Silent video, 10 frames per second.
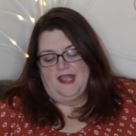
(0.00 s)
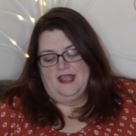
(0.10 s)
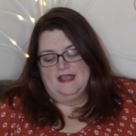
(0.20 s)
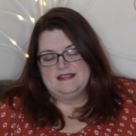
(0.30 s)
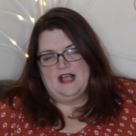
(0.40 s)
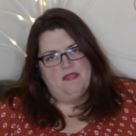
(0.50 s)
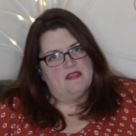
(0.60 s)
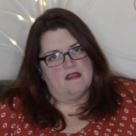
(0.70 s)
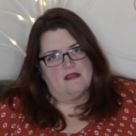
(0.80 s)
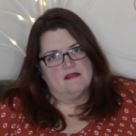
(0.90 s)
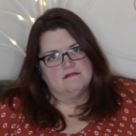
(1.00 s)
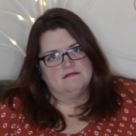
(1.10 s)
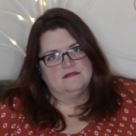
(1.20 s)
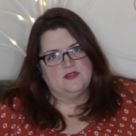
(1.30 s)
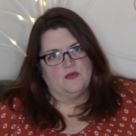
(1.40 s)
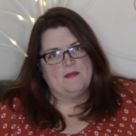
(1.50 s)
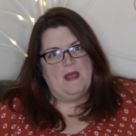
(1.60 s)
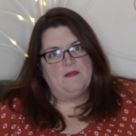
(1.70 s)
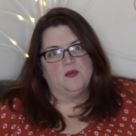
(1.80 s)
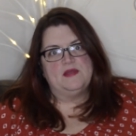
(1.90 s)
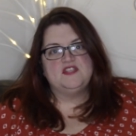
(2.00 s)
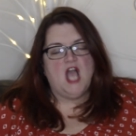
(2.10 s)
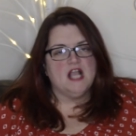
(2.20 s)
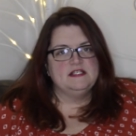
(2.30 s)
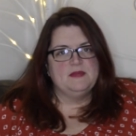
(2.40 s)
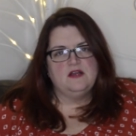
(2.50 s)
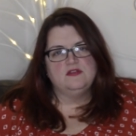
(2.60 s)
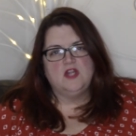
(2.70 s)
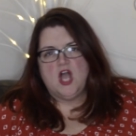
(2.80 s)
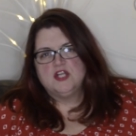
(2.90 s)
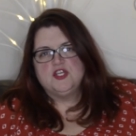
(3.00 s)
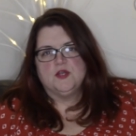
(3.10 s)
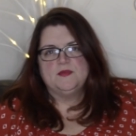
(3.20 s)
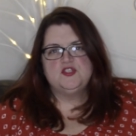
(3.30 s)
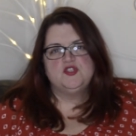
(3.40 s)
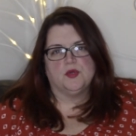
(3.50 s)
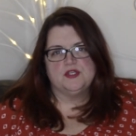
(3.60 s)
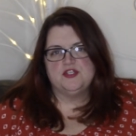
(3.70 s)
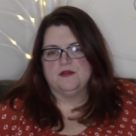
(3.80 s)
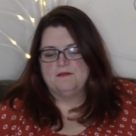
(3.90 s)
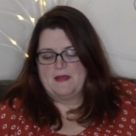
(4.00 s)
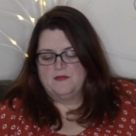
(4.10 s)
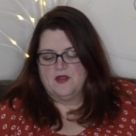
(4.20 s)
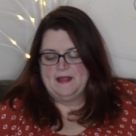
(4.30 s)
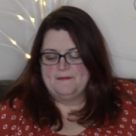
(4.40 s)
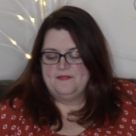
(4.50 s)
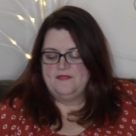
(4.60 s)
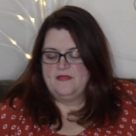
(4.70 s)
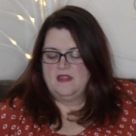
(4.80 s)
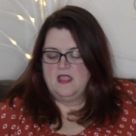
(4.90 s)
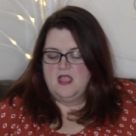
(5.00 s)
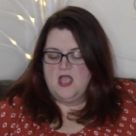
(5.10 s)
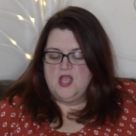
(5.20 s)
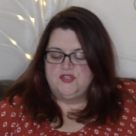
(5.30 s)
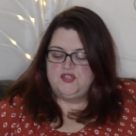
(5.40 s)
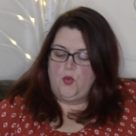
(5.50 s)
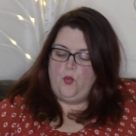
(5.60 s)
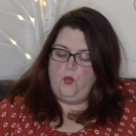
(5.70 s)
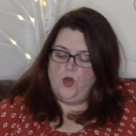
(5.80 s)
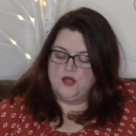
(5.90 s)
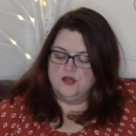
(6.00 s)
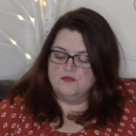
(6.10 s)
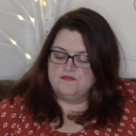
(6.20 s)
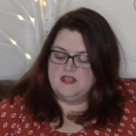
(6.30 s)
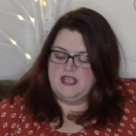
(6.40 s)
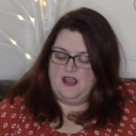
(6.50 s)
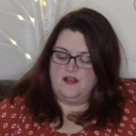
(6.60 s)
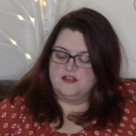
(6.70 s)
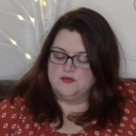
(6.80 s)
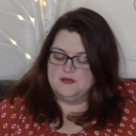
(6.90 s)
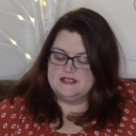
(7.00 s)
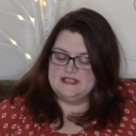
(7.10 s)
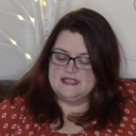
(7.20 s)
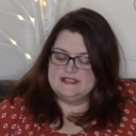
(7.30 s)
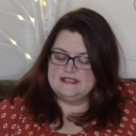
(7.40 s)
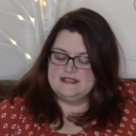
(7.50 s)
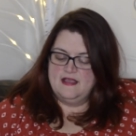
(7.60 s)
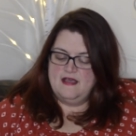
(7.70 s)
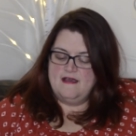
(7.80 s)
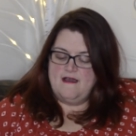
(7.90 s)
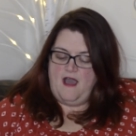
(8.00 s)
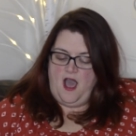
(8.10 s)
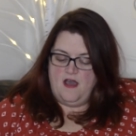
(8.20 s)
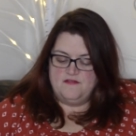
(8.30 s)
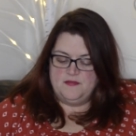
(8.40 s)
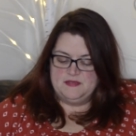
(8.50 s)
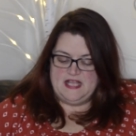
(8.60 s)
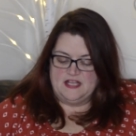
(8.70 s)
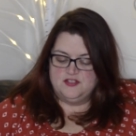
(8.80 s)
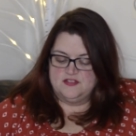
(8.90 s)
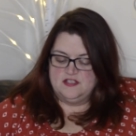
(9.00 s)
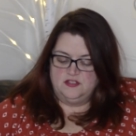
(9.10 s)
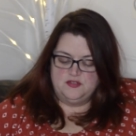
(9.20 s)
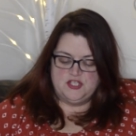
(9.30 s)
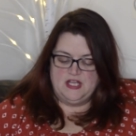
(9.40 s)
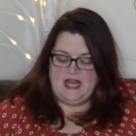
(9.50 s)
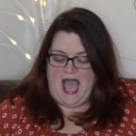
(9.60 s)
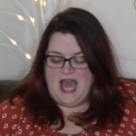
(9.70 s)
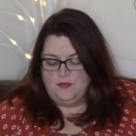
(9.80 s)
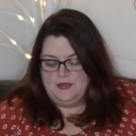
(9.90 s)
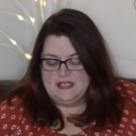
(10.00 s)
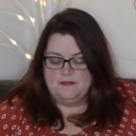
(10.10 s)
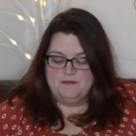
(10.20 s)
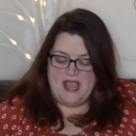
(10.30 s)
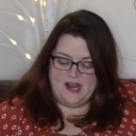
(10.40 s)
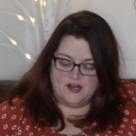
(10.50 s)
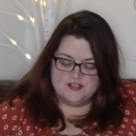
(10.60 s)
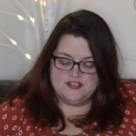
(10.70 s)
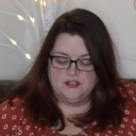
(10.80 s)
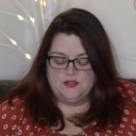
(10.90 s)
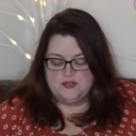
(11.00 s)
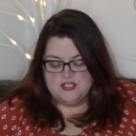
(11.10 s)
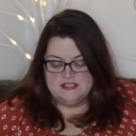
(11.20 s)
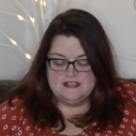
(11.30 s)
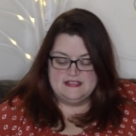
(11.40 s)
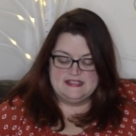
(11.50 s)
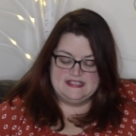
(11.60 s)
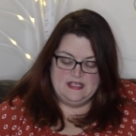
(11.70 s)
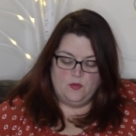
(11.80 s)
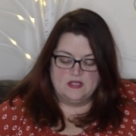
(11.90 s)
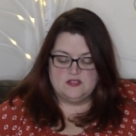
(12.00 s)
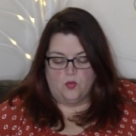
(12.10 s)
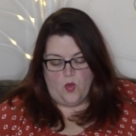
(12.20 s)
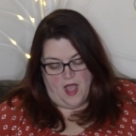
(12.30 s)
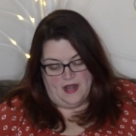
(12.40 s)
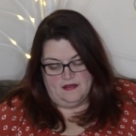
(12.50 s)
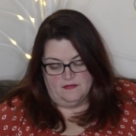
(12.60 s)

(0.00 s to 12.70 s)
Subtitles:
is out there. So remember, we've talked about long-term and short-term memory. So what are the characteristics of the potential solution? How do we compare solutions to see what's what?